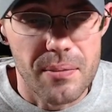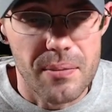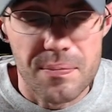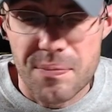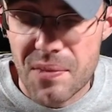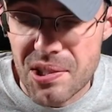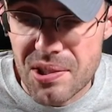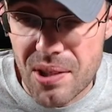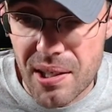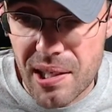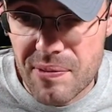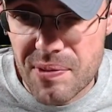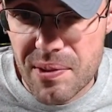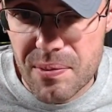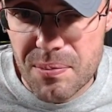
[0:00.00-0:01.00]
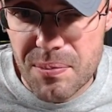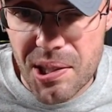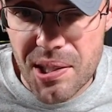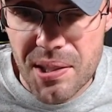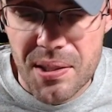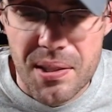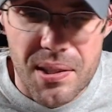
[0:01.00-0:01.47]
That's all I got for
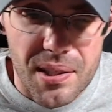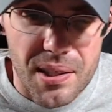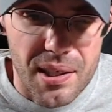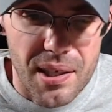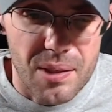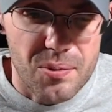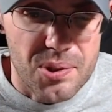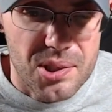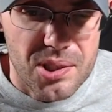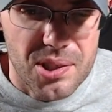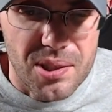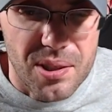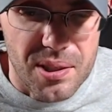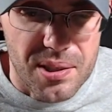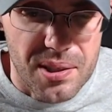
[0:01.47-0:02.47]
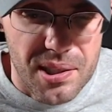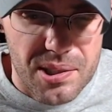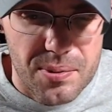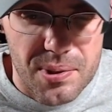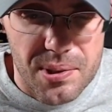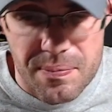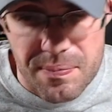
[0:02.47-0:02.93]
everybody. I will see you on the
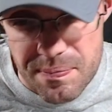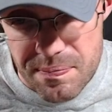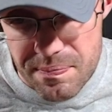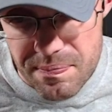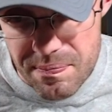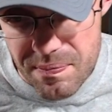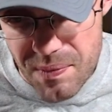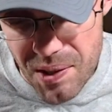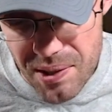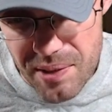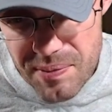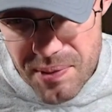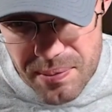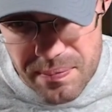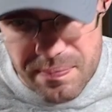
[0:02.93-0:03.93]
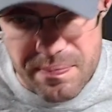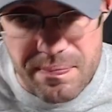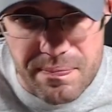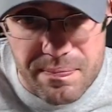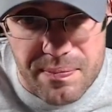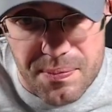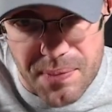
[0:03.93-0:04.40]
next one. I love you.
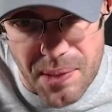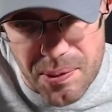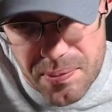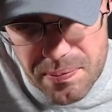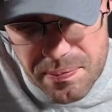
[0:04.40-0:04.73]
I'm out.